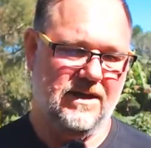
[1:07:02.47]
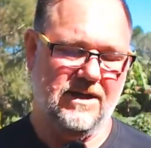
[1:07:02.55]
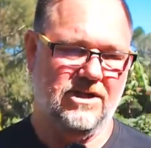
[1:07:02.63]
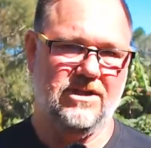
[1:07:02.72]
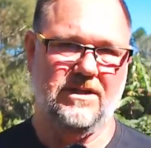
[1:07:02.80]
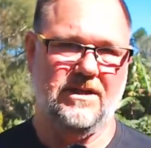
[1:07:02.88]

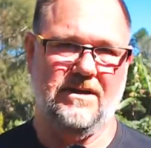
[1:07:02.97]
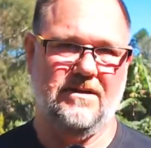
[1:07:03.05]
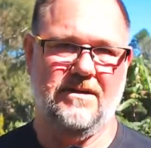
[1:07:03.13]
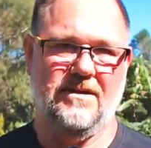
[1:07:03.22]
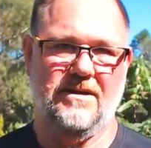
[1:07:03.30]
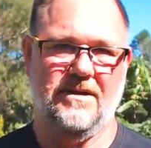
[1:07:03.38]
initially
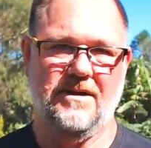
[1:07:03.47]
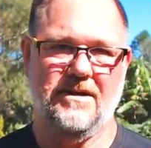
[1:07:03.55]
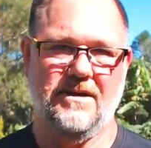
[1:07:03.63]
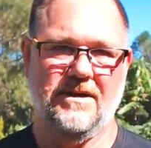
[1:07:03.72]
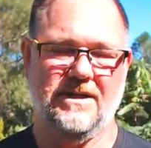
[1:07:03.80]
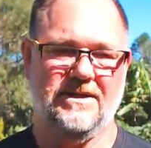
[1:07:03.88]

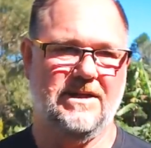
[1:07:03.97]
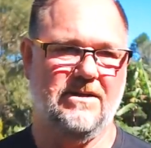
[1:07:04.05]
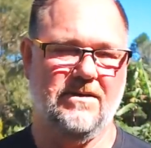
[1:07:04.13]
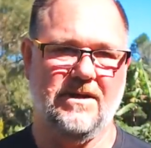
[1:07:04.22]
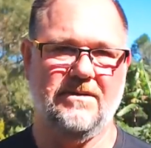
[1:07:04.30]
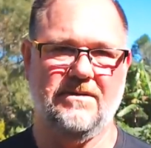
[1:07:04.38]

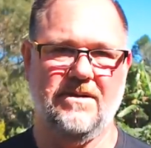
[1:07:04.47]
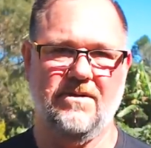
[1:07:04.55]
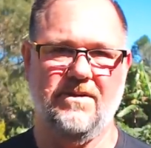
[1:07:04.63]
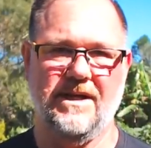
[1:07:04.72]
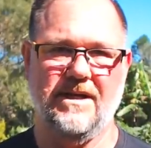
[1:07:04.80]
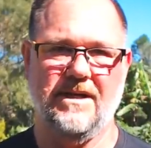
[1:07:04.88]
consider a
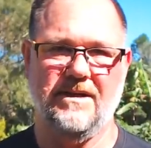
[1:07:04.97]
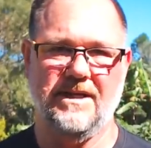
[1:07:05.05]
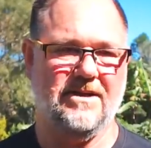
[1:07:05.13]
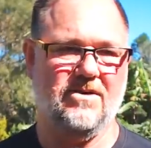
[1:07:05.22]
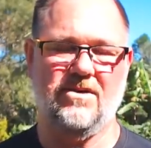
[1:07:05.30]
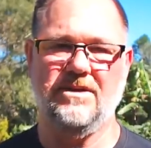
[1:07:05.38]
career
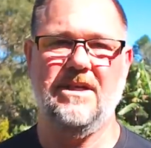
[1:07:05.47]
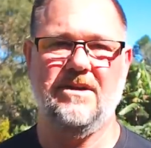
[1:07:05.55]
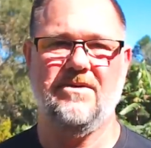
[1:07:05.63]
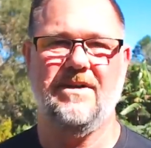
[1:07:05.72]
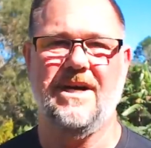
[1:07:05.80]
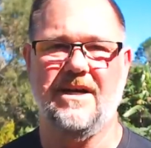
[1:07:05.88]
as a
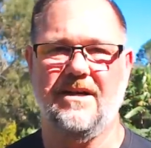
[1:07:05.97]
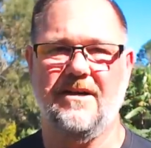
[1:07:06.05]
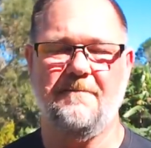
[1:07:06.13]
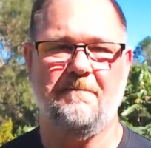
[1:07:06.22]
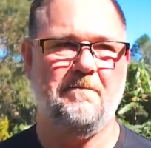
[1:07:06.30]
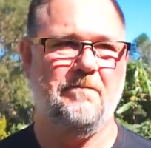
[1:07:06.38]
content creator.
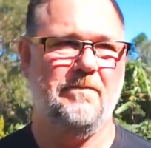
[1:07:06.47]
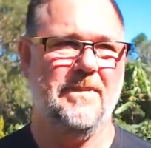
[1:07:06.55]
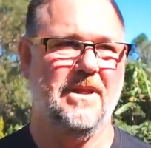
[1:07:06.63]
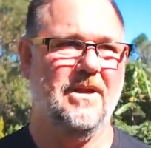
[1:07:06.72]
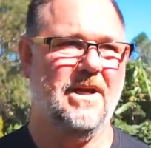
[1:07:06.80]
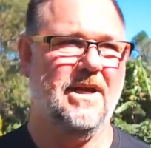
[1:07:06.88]

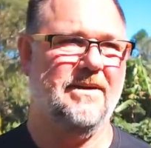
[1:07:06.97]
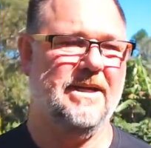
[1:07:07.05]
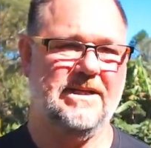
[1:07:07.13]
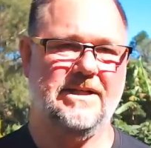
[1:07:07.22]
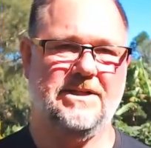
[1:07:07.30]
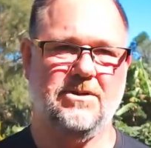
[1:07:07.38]

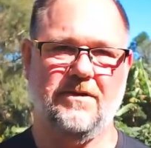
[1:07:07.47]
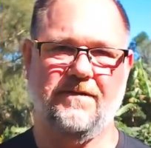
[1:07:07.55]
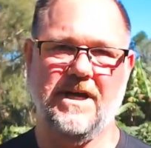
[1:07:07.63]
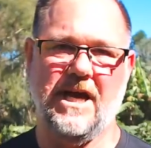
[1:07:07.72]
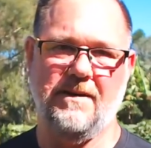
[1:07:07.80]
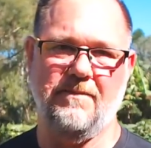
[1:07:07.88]
It just sort of
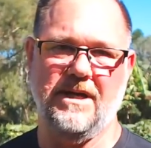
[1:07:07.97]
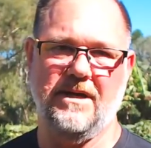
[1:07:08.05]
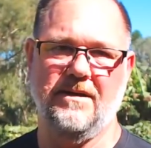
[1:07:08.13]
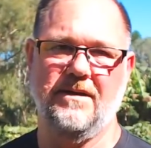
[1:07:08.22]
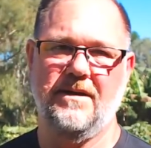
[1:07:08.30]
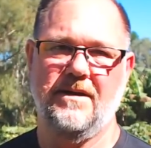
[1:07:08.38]
came
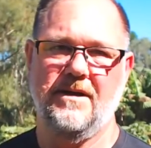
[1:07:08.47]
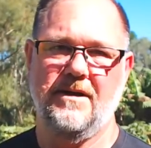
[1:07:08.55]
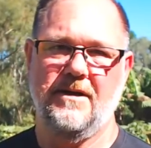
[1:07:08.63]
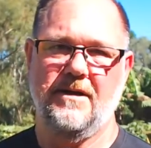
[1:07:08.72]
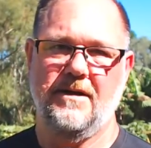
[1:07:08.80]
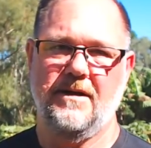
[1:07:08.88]
in
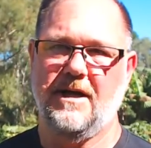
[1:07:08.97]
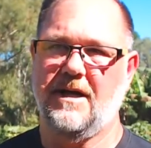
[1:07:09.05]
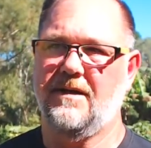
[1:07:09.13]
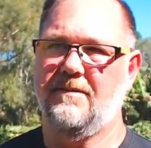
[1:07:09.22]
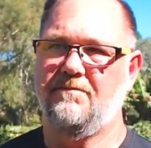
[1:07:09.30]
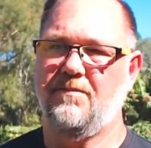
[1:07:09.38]

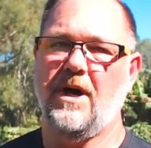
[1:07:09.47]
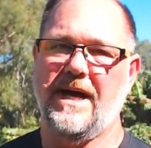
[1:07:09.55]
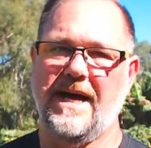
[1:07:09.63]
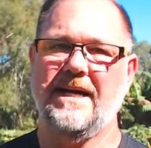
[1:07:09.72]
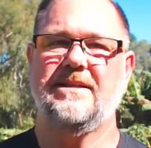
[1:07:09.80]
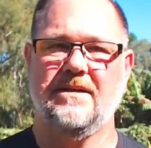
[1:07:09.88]
by
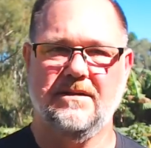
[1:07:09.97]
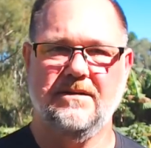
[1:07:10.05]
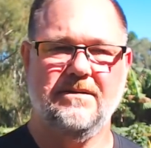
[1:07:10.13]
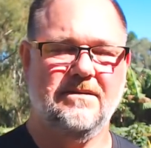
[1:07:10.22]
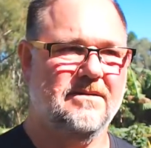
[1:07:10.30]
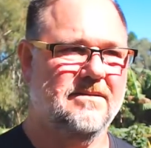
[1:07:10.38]

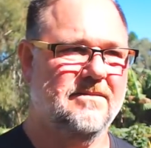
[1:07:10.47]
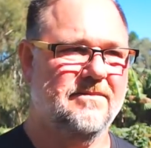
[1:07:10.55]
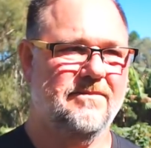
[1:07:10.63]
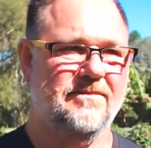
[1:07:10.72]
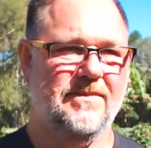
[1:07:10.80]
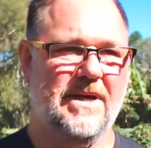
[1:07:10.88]
accident,
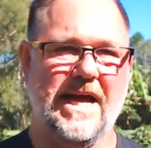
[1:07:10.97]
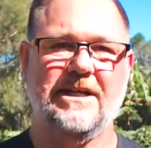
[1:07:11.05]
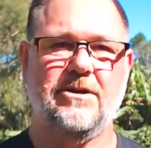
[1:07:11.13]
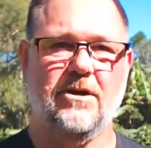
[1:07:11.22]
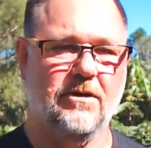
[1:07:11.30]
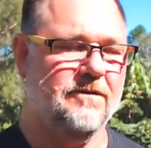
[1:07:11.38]

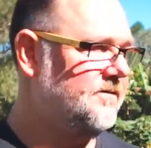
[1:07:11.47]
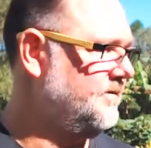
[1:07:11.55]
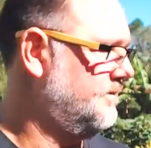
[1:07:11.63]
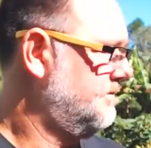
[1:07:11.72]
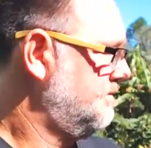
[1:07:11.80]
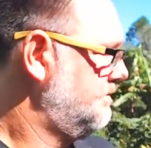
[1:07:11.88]
out
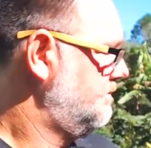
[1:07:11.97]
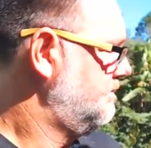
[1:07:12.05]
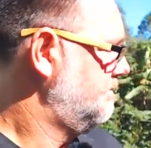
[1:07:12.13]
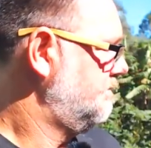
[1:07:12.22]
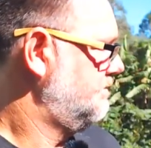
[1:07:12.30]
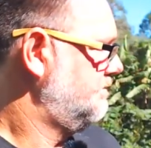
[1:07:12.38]
of
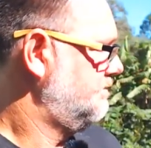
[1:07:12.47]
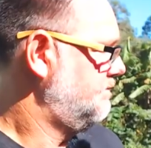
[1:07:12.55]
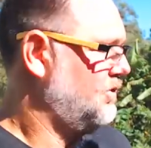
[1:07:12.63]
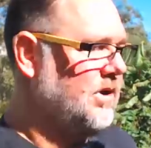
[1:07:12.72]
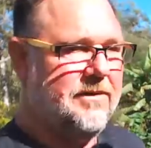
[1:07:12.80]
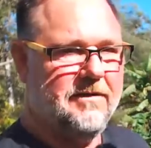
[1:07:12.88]

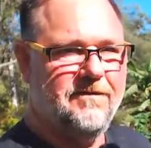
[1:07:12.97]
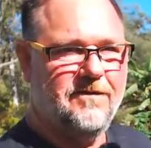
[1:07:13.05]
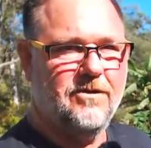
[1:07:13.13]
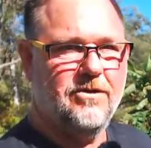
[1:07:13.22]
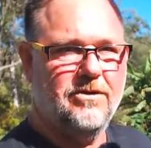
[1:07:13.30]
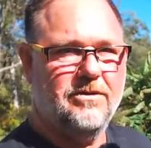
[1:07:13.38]
growing
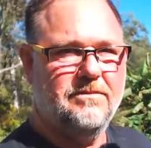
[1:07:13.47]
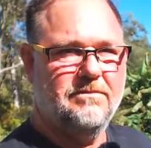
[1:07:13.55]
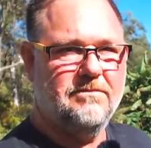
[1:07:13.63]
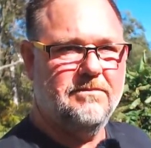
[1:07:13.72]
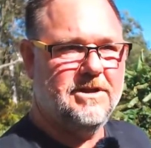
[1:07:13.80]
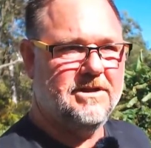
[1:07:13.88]
food
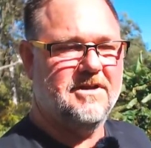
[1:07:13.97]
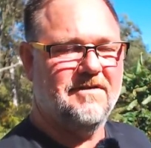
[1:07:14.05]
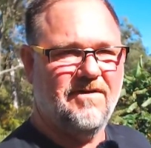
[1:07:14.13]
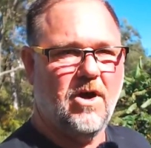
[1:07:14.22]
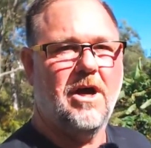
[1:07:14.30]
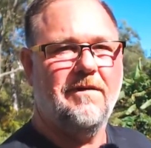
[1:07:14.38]
to
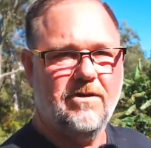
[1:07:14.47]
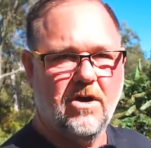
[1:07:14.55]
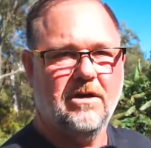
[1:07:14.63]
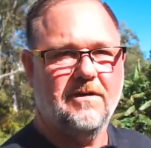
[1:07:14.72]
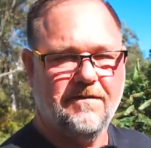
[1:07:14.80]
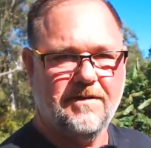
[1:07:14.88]
survive
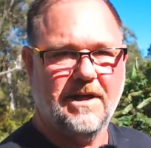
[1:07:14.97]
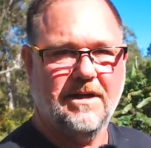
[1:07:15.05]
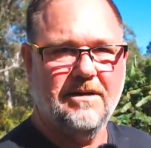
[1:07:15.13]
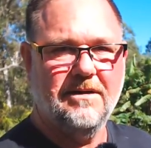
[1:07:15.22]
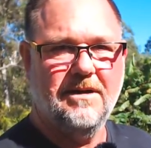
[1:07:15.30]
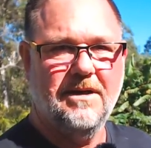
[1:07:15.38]
kind of
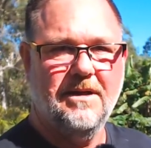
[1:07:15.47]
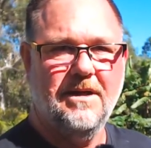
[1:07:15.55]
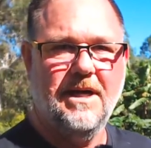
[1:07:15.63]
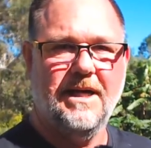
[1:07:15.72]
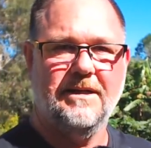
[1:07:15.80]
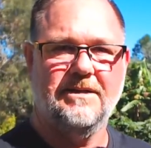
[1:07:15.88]
thing,
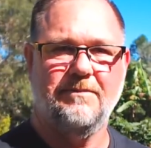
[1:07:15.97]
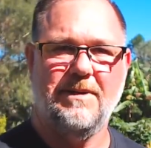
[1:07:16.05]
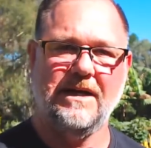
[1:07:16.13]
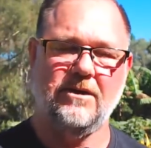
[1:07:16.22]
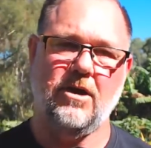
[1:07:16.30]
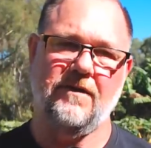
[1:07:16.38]
and to
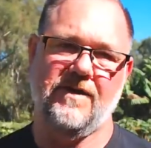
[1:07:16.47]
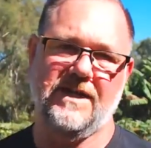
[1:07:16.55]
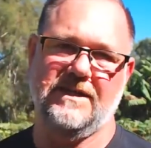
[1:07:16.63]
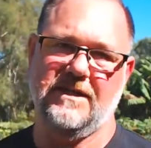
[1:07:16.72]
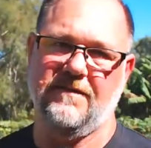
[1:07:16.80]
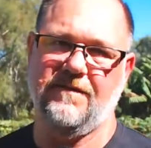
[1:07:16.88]
make life
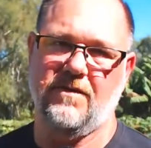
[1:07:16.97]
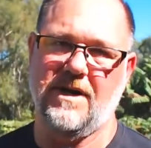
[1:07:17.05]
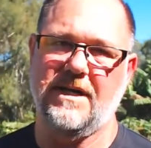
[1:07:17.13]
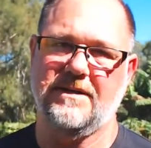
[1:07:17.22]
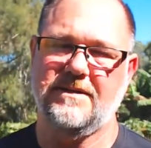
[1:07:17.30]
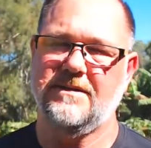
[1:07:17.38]
easier for
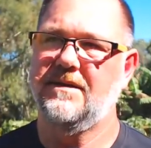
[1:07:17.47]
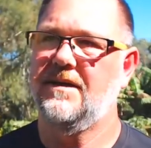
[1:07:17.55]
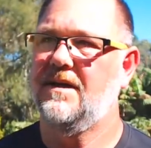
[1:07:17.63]
us.